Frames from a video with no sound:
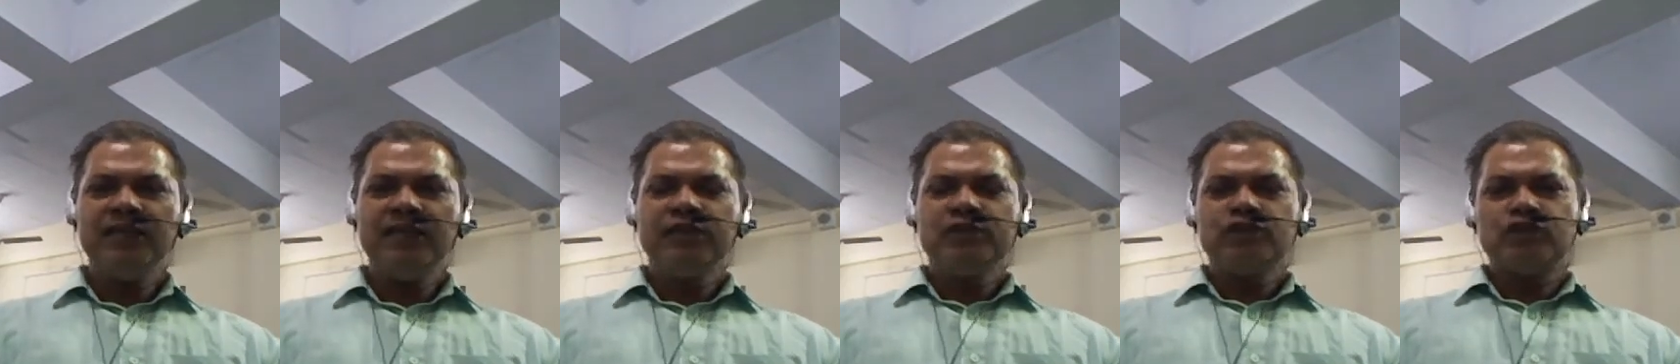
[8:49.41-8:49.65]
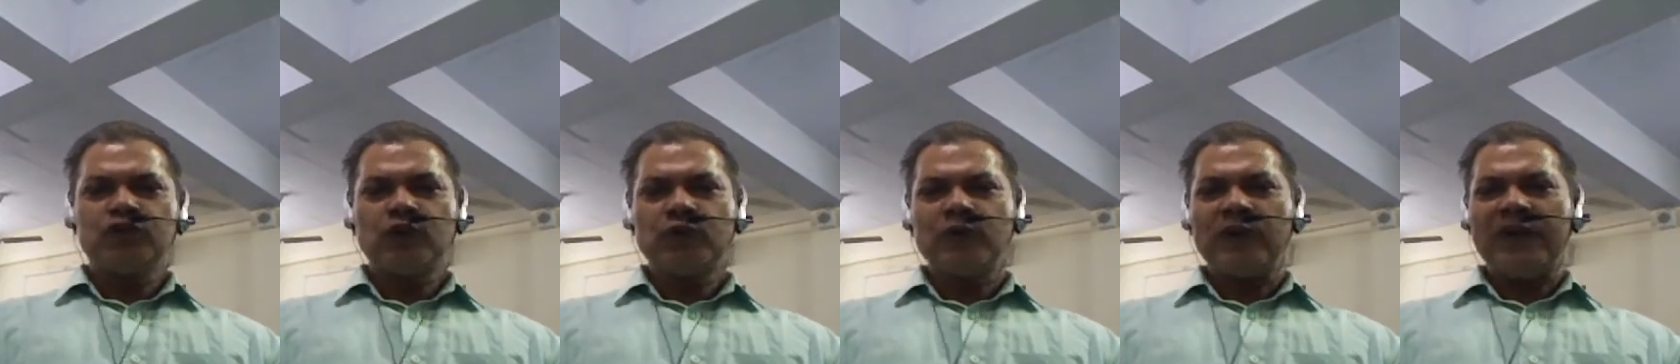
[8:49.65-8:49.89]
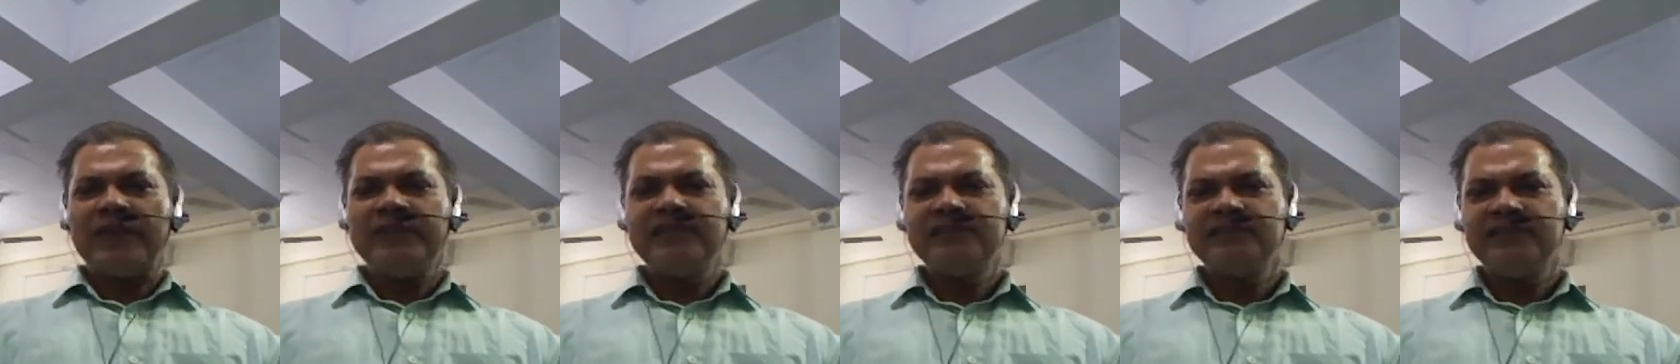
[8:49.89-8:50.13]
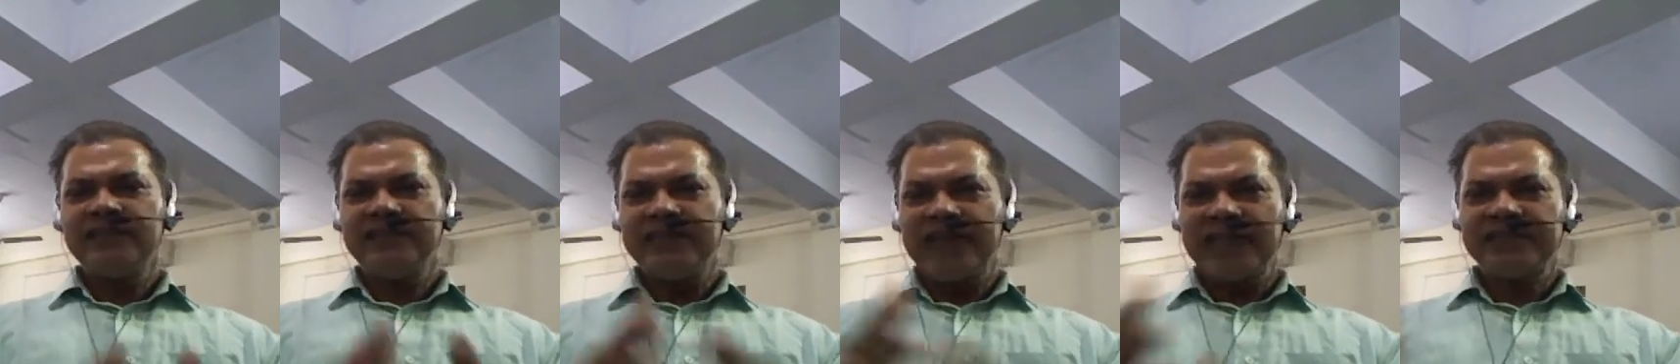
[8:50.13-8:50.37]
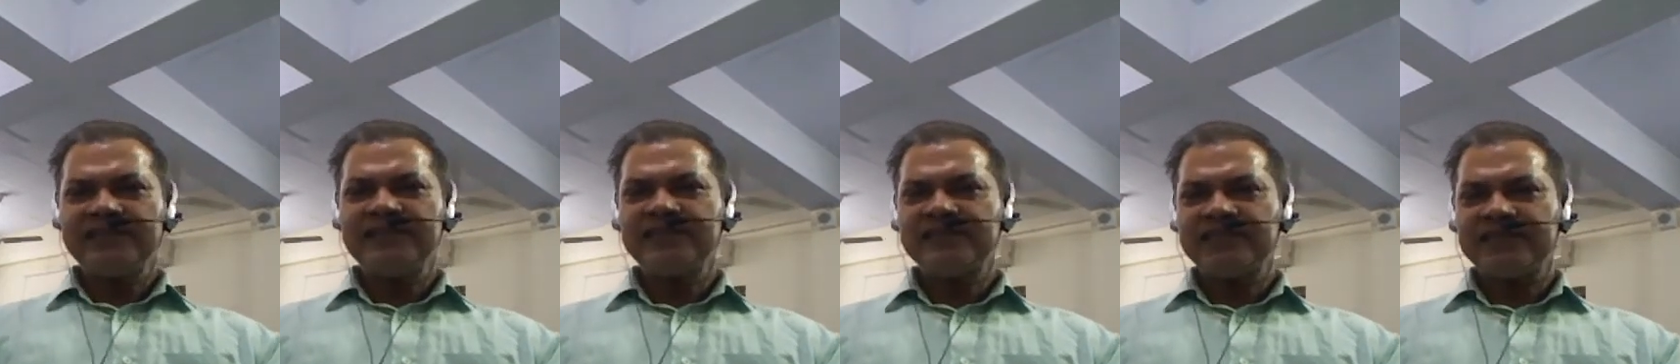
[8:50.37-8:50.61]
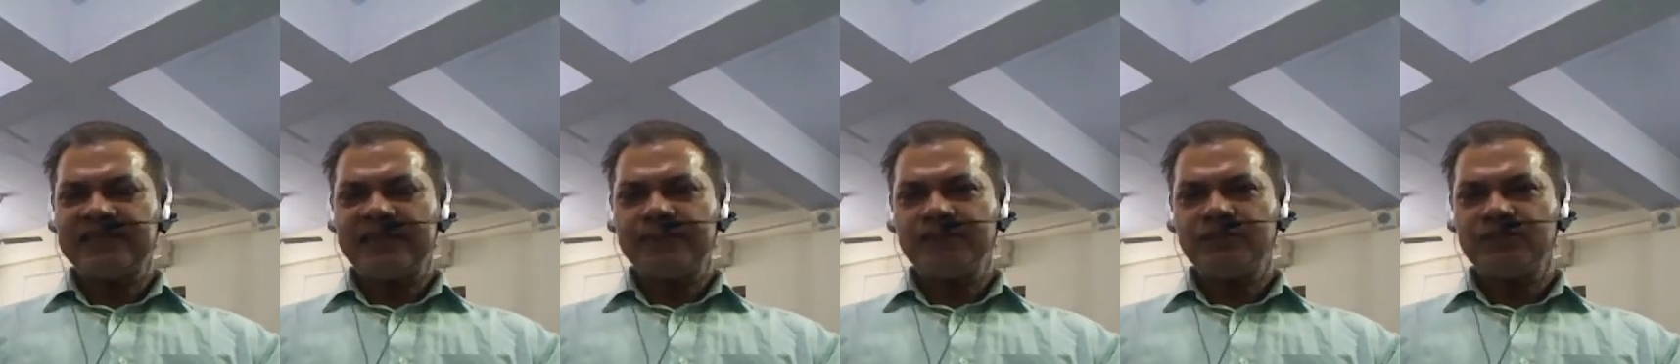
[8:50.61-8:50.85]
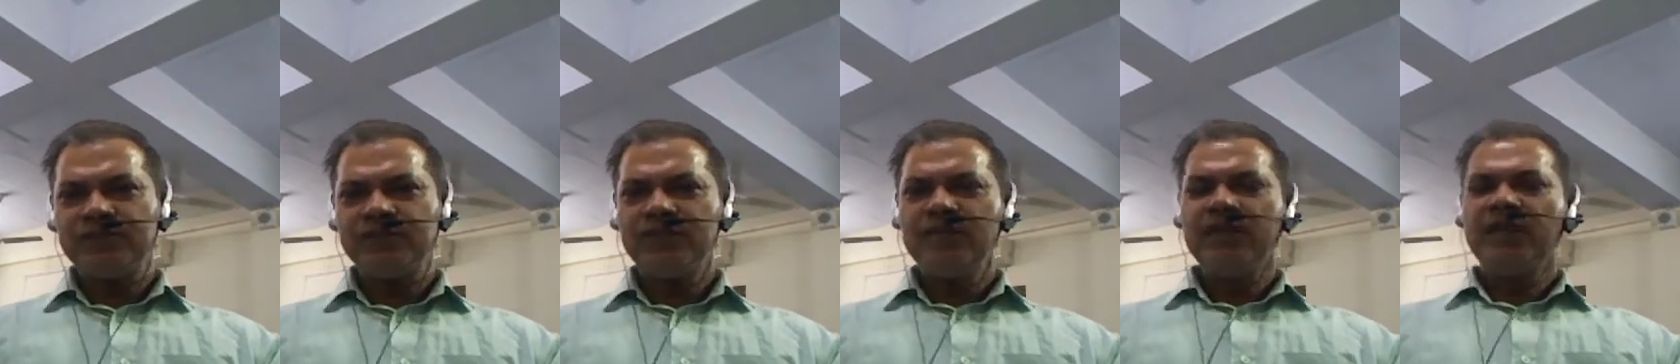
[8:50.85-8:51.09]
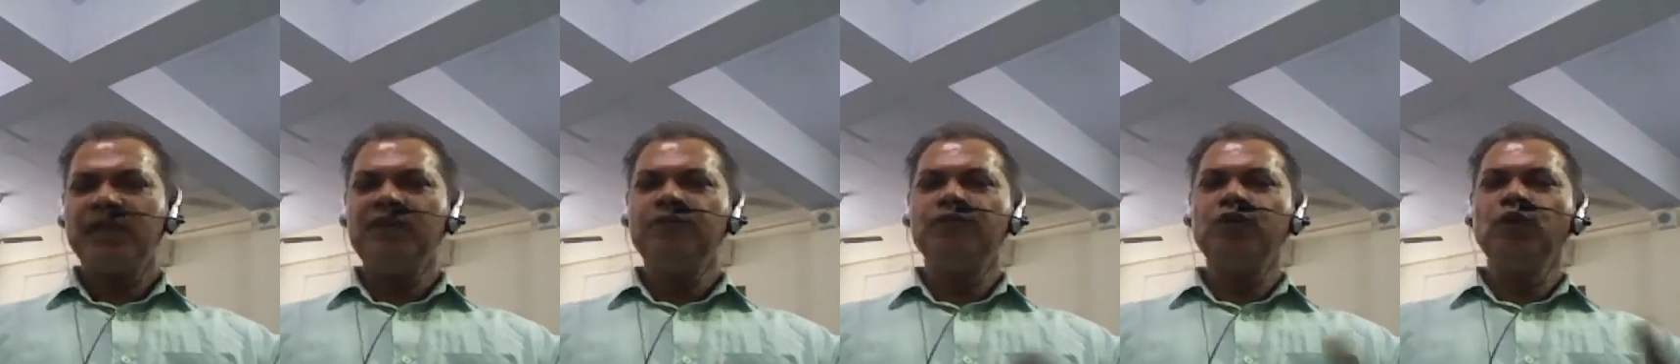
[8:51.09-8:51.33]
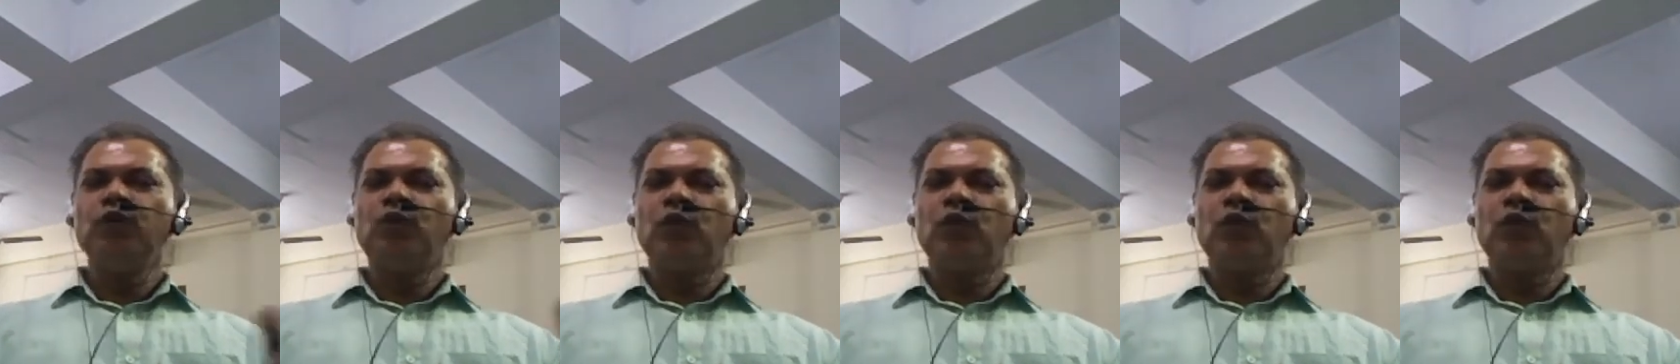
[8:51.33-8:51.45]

So query is the next steps. If you